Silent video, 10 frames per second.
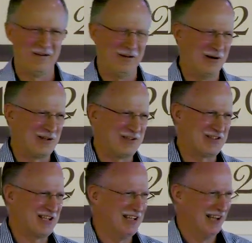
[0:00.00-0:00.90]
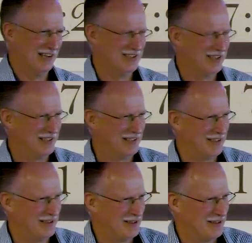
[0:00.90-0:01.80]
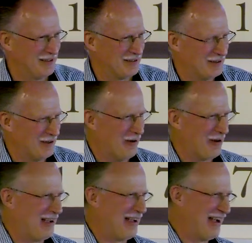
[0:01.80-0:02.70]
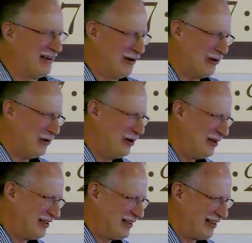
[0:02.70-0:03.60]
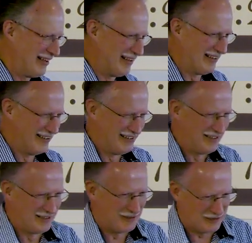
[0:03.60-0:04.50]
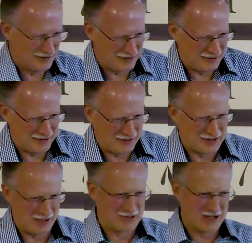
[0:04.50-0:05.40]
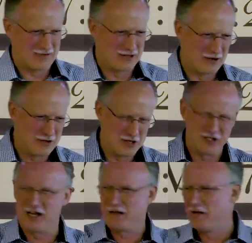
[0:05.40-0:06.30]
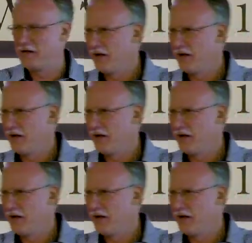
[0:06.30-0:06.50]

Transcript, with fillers: No, it doesn't say that. You know, and I, I know uh, sometimes, you know, you can get a,